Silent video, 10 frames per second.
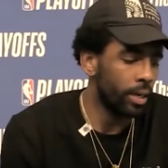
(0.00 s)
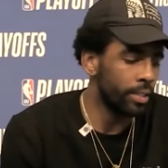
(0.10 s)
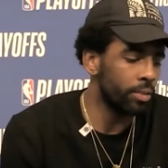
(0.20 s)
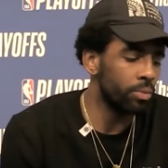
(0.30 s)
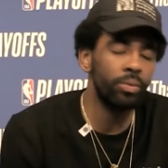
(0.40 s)

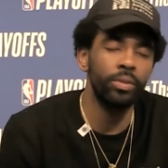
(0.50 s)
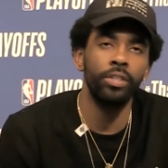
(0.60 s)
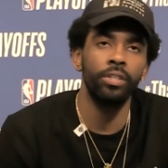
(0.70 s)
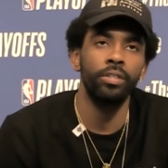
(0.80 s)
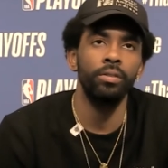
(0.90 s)
think when we're
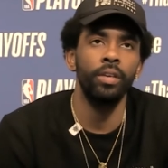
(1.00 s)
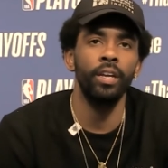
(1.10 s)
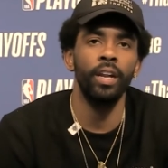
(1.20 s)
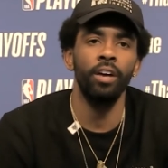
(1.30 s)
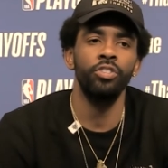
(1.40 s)
just
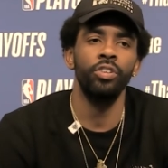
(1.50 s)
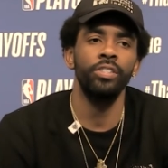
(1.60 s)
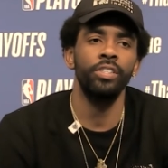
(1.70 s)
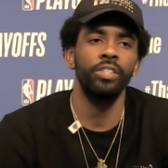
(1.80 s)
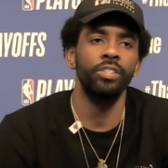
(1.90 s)
getting out in
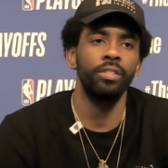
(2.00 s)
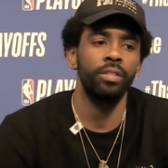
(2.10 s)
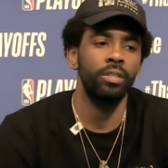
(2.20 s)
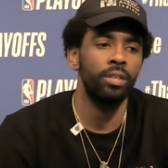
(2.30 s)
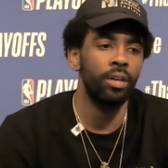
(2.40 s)
transition,